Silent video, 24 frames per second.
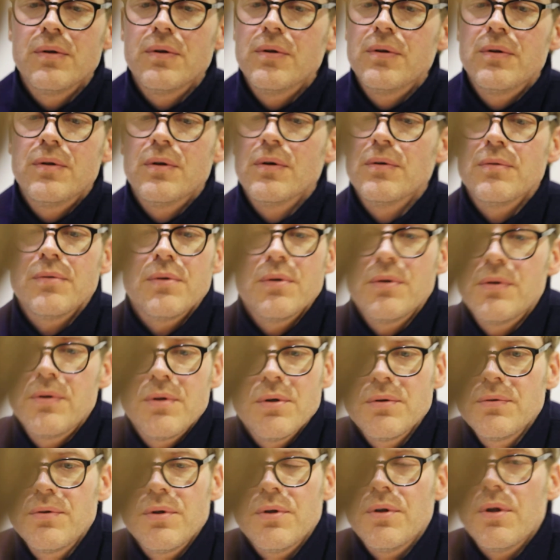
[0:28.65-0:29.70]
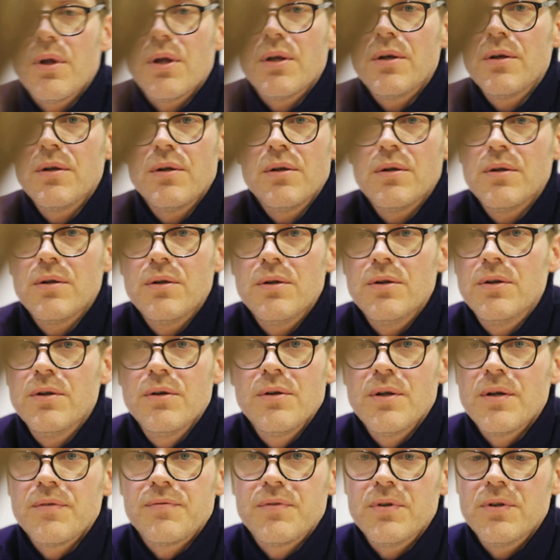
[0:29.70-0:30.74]
Don't do that. You
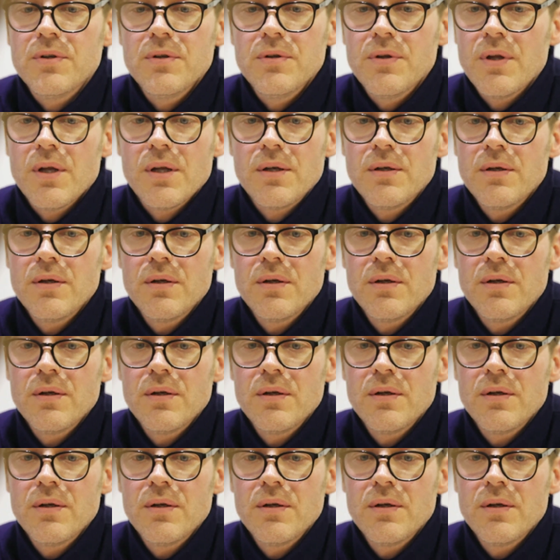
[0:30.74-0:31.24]
don't have to do that.